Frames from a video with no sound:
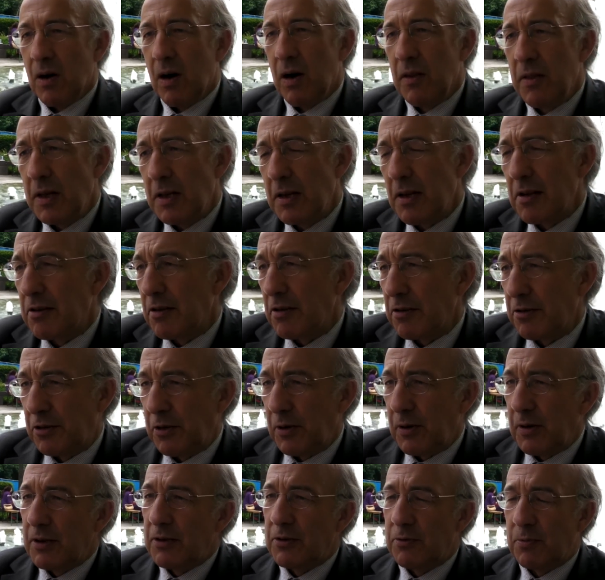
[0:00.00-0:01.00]
I think there's a
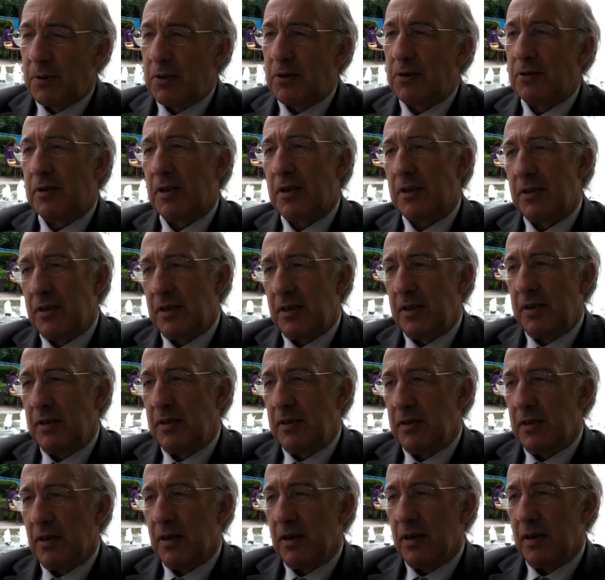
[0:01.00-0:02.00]
serious risk that the